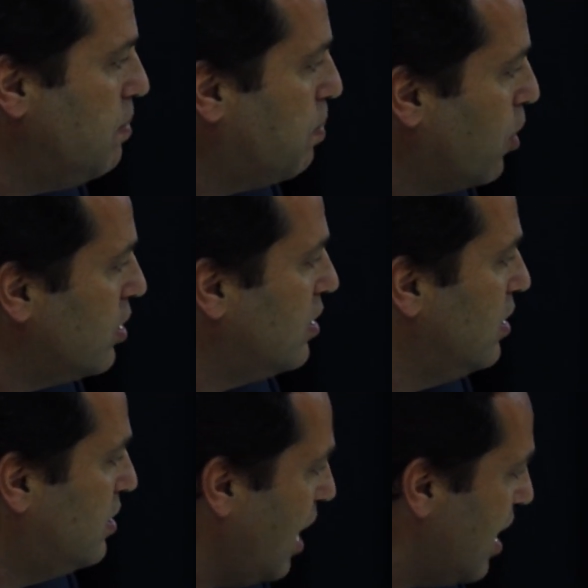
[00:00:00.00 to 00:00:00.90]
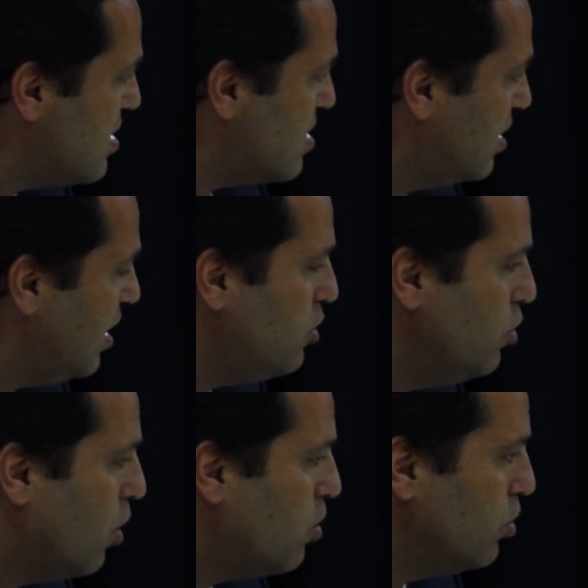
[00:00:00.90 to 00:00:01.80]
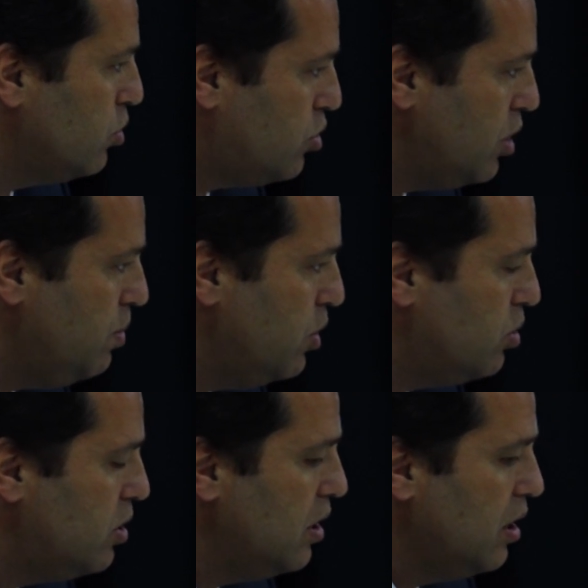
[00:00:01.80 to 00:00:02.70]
an important task that you all contribute